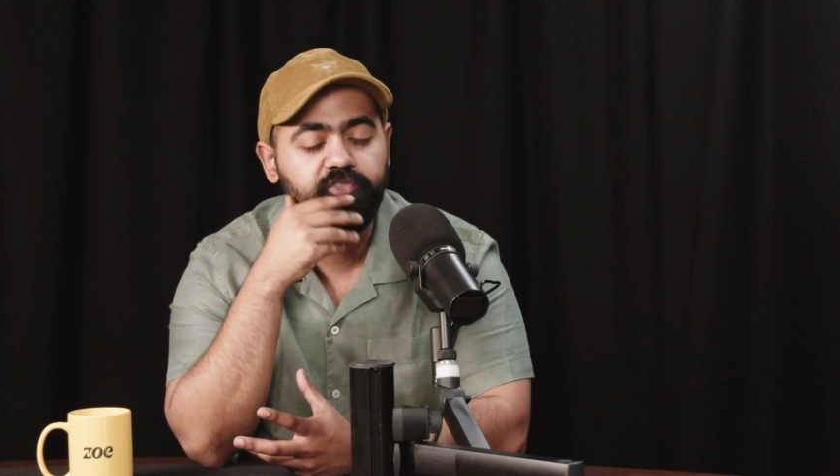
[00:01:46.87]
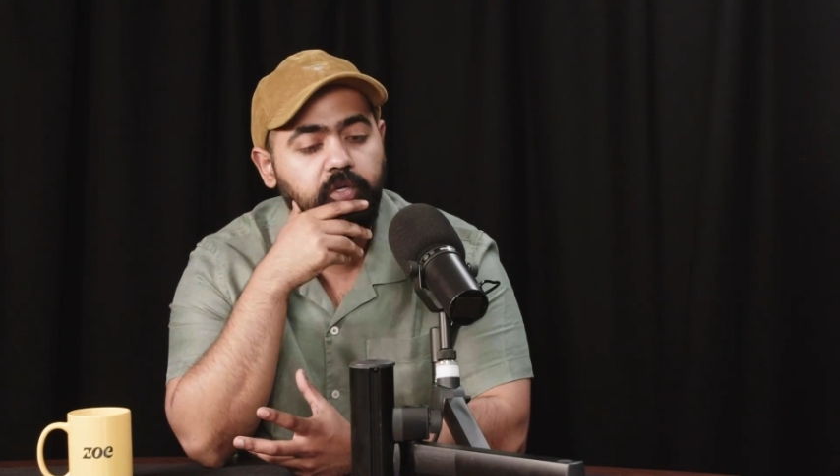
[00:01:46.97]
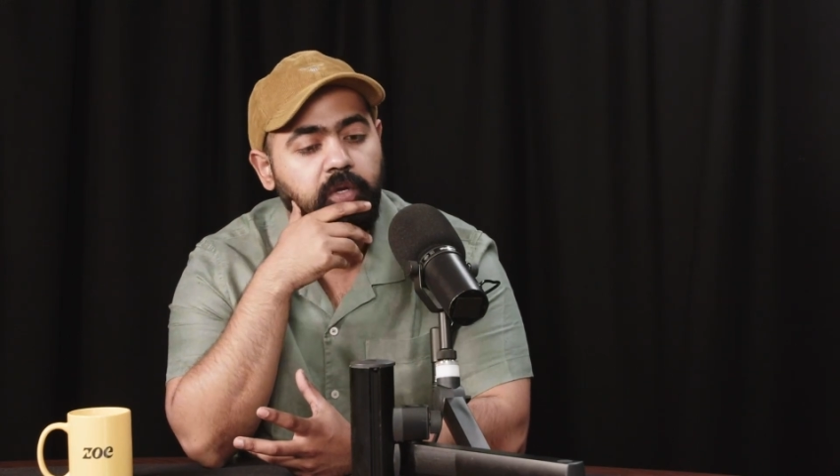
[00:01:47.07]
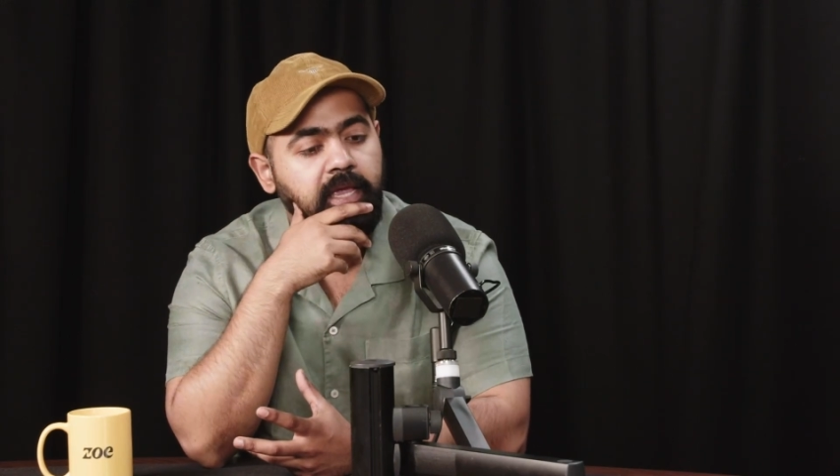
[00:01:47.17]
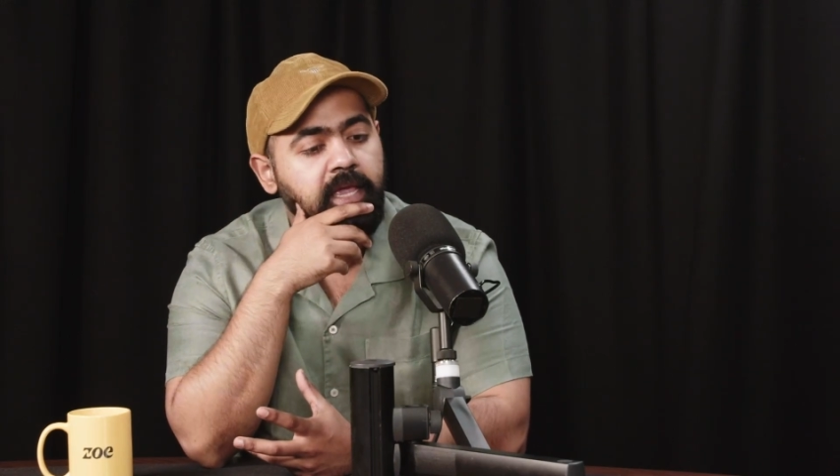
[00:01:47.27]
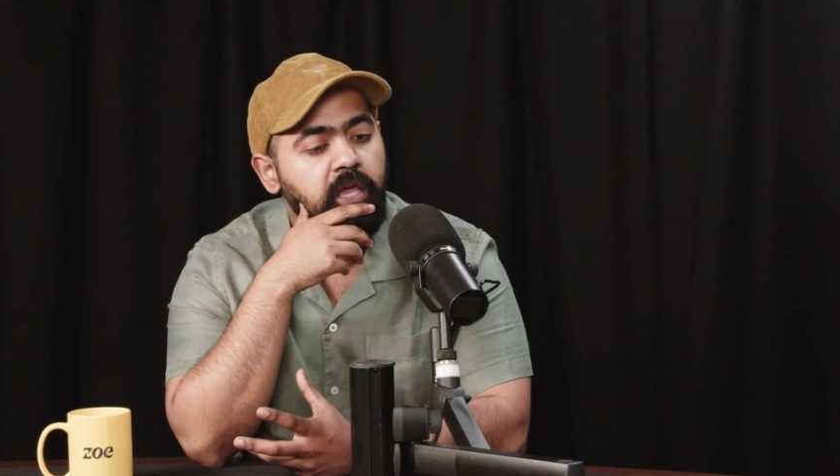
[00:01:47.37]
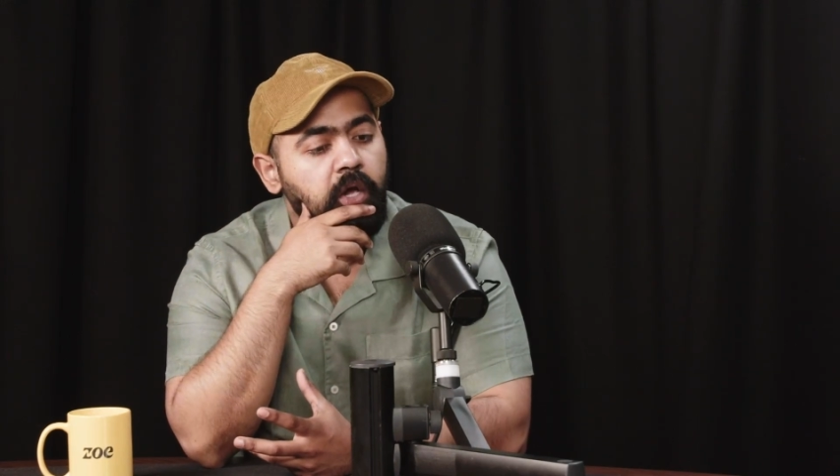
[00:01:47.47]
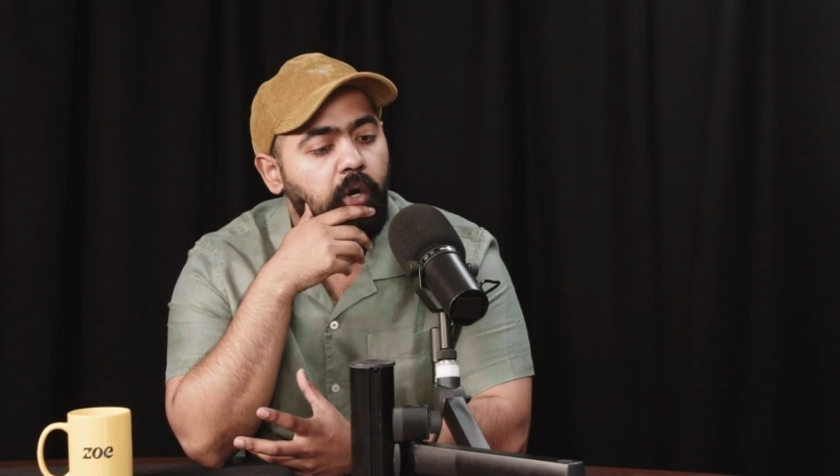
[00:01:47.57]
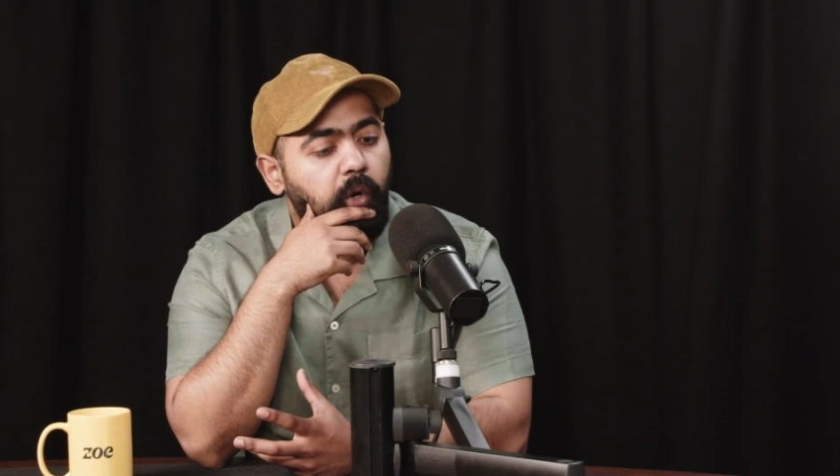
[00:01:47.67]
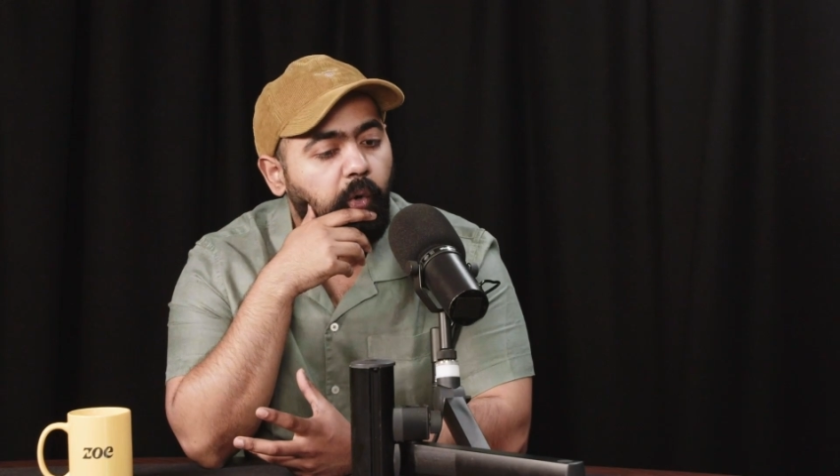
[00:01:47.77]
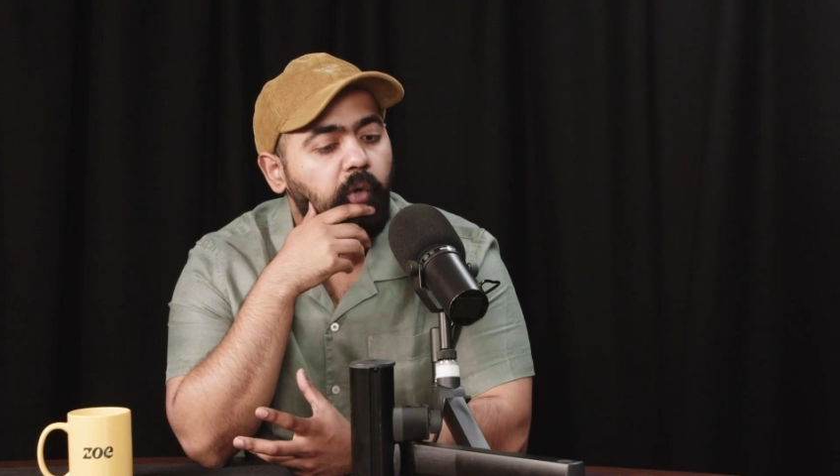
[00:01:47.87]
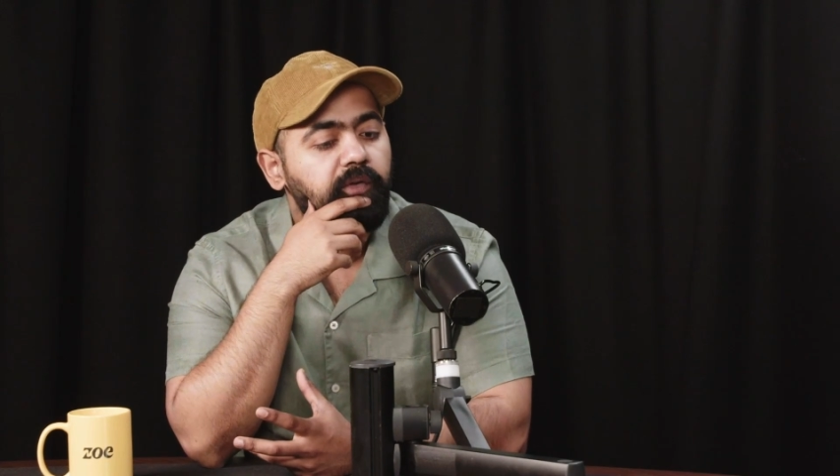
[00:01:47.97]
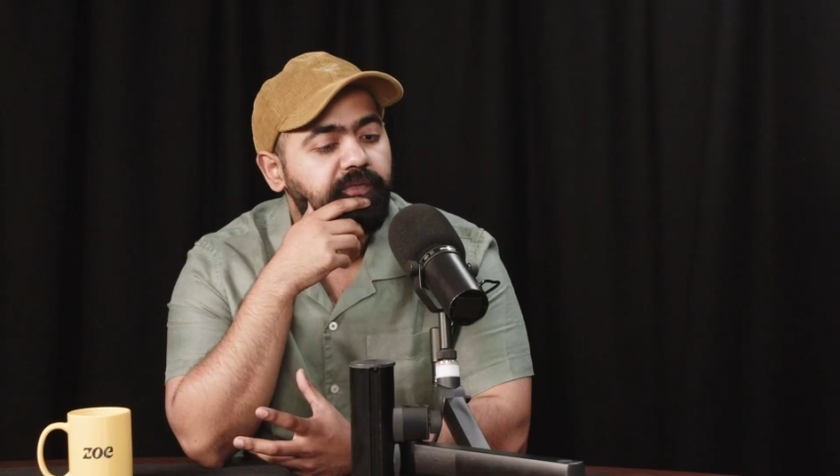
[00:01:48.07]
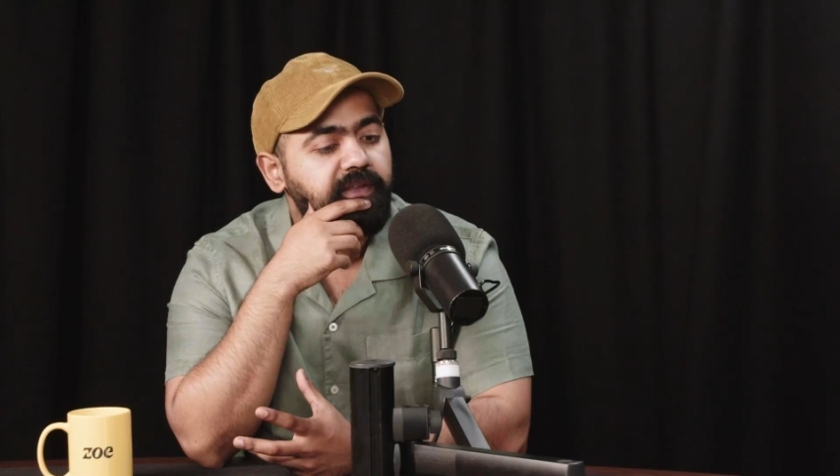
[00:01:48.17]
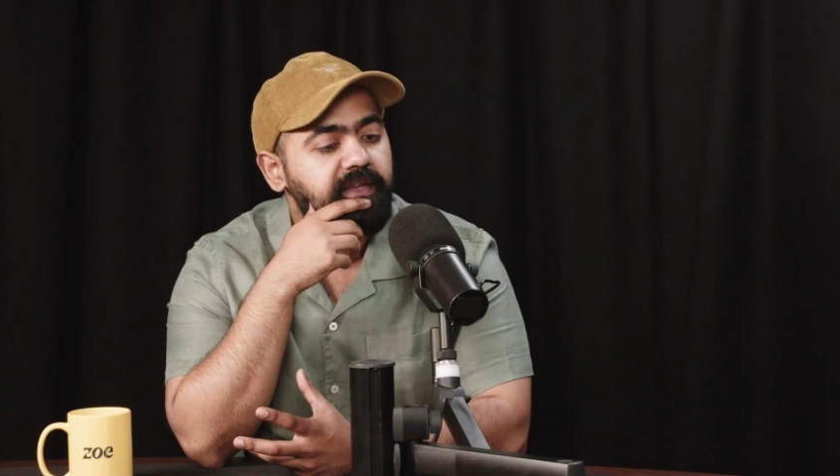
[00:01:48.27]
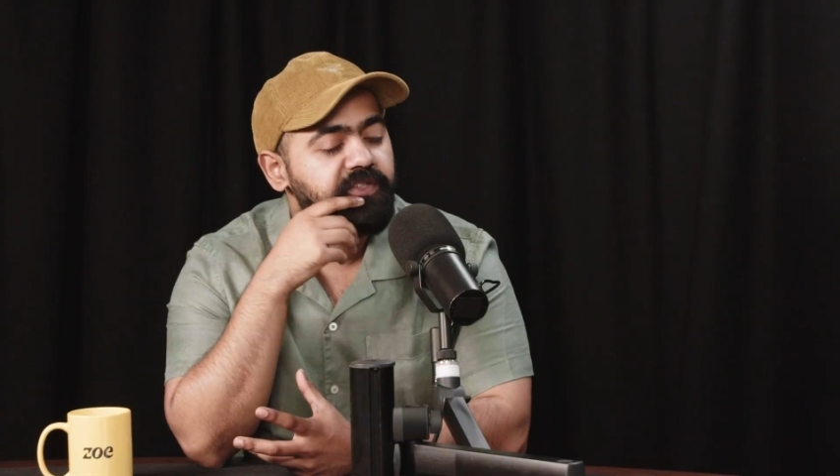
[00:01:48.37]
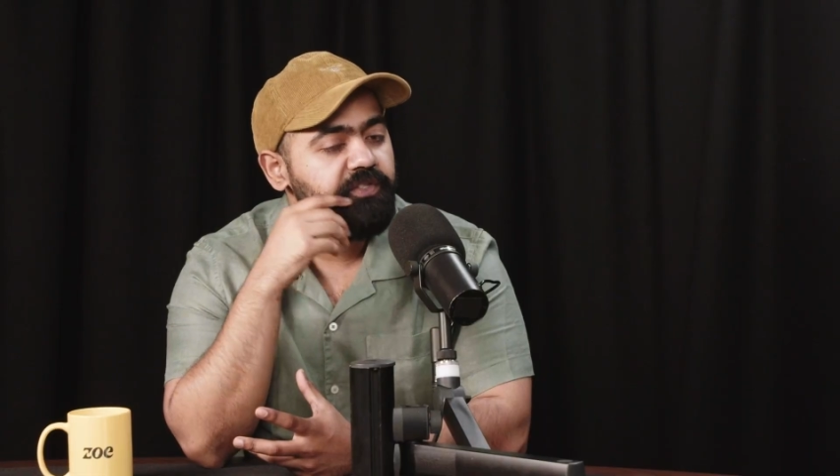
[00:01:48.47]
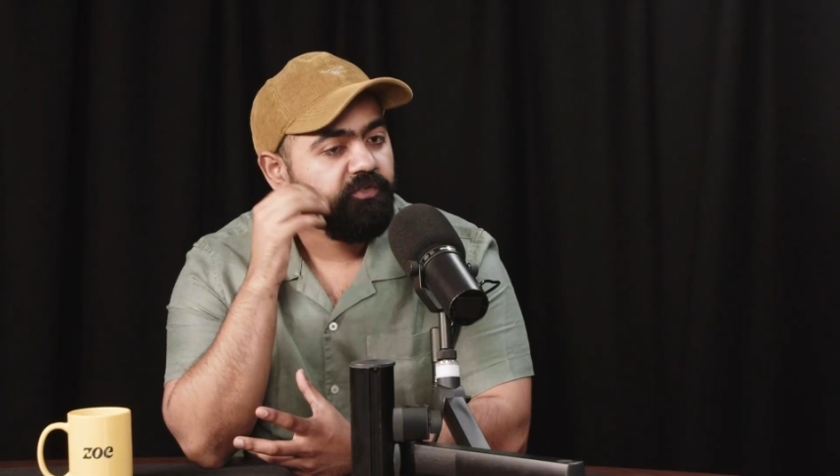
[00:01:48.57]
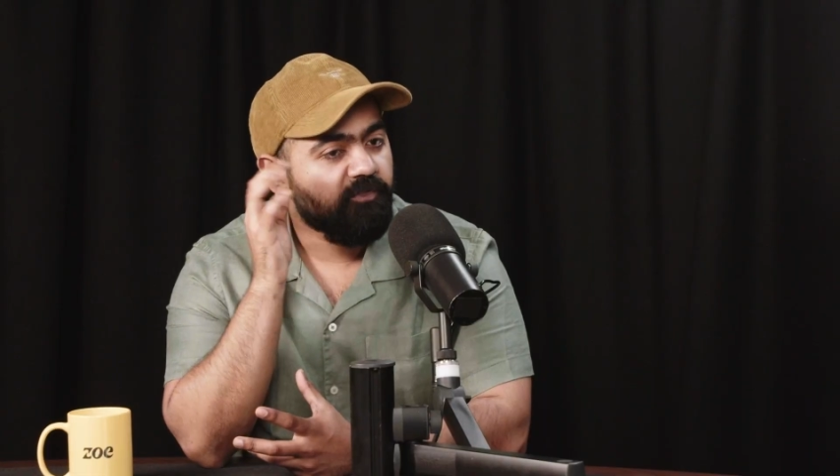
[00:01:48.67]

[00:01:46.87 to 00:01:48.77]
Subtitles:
So all of these